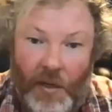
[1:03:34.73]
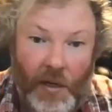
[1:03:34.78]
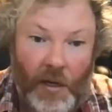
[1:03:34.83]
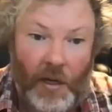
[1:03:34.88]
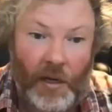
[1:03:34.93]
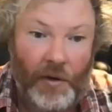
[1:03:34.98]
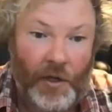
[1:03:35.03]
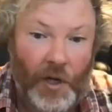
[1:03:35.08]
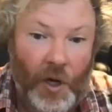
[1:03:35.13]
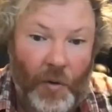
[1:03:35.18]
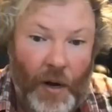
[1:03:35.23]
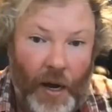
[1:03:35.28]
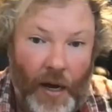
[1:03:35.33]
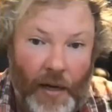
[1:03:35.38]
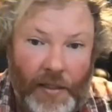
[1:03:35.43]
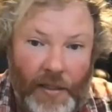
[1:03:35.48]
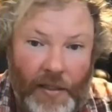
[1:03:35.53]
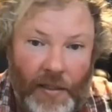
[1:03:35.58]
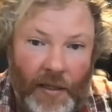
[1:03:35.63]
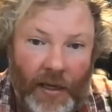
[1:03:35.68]
go
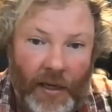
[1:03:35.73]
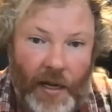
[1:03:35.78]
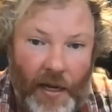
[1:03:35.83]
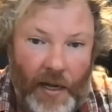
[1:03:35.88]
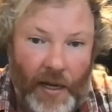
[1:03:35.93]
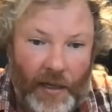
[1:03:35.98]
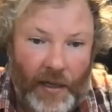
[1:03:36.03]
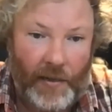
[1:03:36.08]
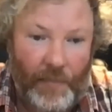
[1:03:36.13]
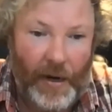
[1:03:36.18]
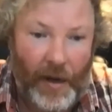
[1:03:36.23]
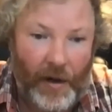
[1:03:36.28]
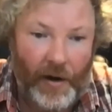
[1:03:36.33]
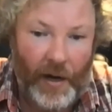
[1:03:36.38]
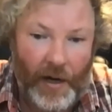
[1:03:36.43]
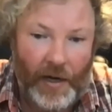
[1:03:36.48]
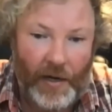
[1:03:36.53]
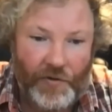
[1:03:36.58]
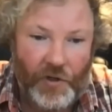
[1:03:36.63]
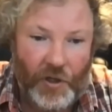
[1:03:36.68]
nuts and get
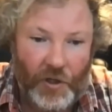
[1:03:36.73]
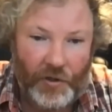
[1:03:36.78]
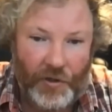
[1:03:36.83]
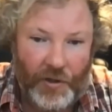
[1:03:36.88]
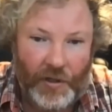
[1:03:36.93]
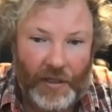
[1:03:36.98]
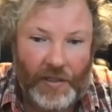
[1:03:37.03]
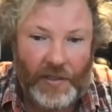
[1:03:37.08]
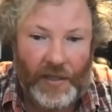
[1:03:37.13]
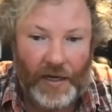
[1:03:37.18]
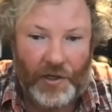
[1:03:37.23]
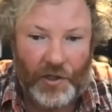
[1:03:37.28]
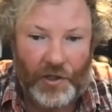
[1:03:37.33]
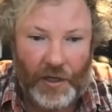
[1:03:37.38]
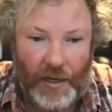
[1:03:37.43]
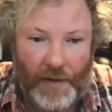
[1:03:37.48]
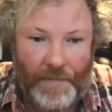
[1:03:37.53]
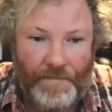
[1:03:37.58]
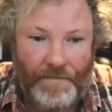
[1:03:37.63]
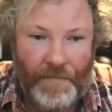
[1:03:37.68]
married, children,
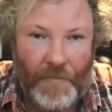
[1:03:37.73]
etc.